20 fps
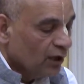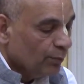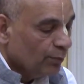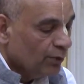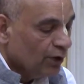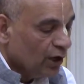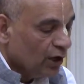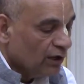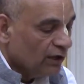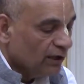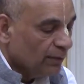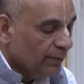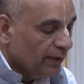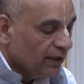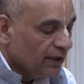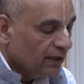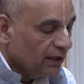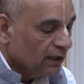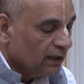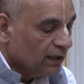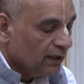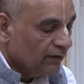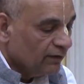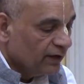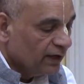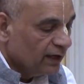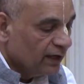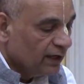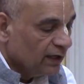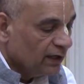Beyond the material
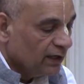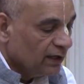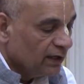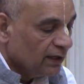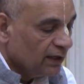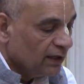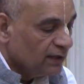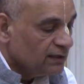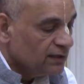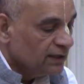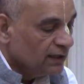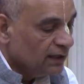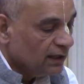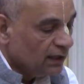covering is the